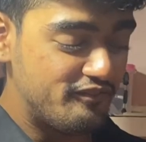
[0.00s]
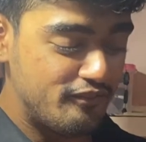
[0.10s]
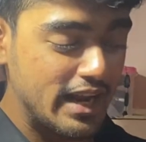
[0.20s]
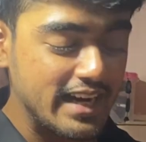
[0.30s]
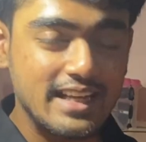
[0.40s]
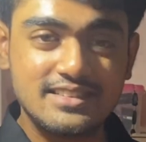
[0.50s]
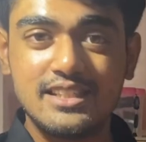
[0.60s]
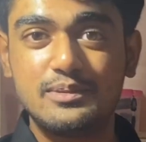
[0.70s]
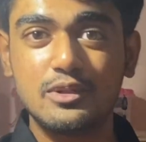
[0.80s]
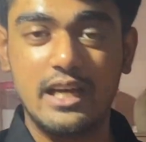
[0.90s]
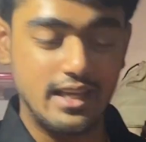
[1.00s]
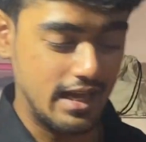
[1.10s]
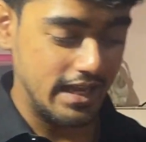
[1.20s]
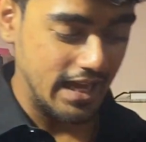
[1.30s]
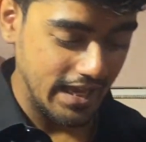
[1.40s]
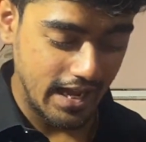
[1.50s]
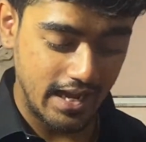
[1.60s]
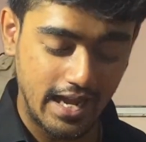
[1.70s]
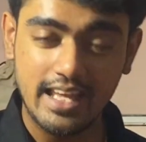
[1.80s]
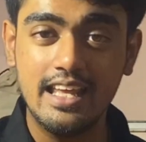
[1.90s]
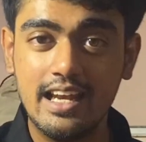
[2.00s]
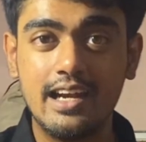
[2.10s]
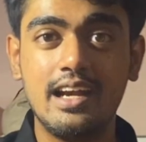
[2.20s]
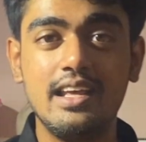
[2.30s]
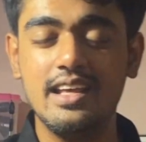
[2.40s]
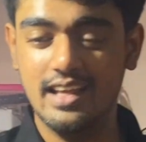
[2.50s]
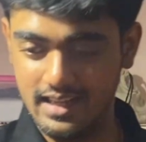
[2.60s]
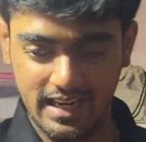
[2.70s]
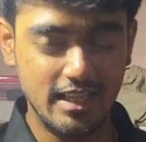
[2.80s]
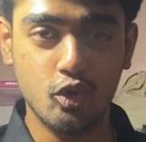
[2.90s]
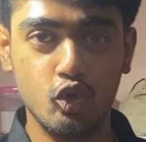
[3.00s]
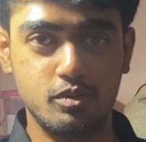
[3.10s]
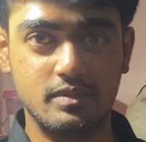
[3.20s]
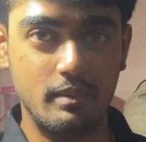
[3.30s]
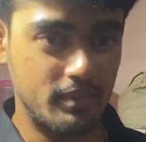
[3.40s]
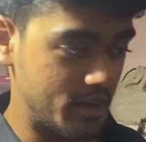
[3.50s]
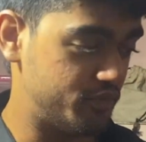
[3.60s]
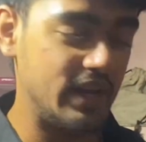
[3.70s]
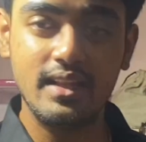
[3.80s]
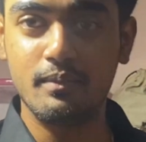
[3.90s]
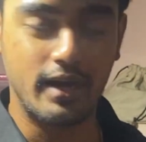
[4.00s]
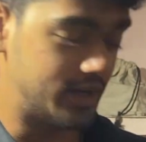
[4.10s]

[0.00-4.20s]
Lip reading: When I touch this book, I literally get the goosebumps. I'm feeling them right